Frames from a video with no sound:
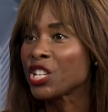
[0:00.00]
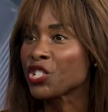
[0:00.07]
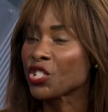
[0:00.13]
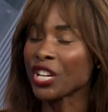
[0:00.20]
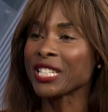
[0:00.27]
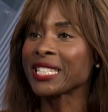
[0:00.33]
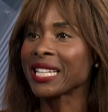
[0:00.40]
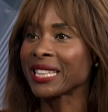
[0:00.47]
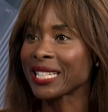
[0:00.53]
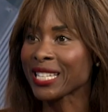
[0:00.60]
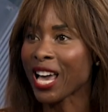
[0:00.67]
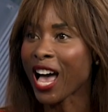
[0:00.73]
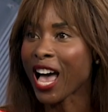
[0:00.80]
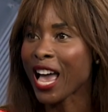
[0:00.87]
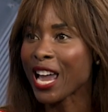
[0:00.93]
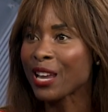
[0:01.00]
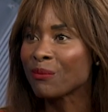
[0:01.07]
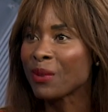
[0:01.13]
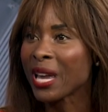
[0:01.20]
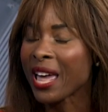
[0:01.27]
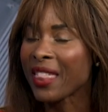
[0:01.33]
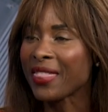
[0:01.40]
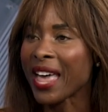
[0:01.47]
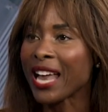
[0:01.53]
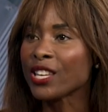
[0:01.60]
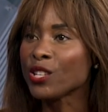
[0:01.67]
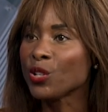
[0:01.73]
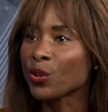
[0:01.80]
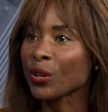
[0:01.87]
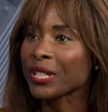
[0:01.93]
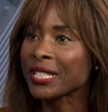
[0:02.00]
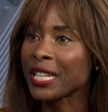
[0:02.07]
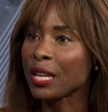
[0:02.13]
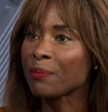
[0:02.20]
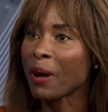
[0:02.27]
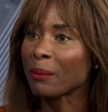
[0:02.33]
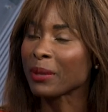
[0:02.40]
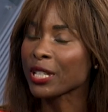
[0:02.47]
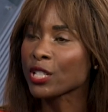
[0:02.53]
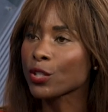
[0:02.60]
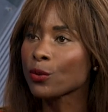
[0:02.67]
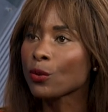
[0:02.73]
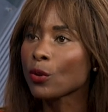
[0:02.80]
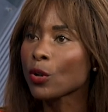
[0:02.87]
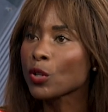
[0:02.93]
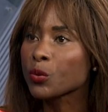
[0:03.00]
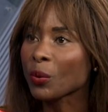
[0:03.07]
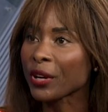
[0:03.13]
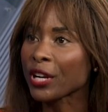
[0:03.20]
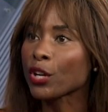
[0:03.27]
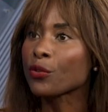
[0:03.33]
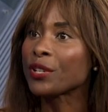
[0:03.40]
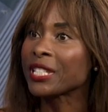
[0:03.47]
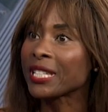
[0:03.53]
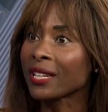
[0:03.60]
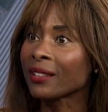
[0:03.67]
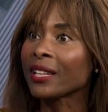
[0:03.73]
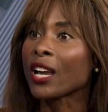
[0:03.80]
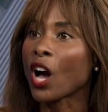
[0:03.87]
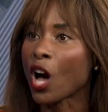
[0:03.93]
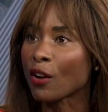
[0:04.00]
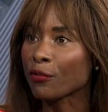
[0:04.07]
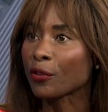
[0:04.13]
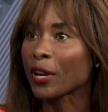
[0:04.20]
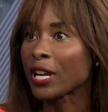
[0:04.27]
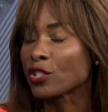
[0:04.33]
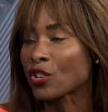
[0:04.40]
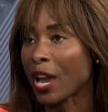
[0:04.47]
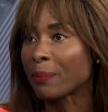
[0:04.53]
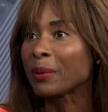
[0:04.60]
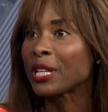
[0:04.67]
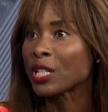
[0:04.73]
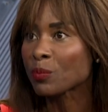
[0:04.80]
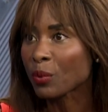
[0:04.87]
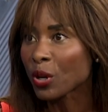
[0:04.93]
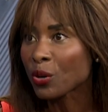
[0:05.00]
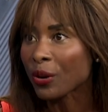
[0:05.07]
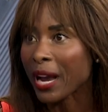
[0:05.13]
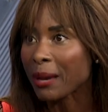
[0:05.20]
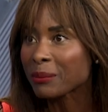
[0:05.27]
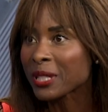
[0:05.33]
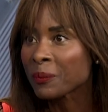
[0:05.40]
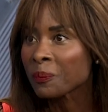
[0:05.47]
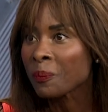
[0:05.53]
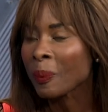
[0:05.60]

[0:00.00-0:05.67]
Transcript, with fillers: just at the time that New York City public schools were increasingly offering Japanese programs.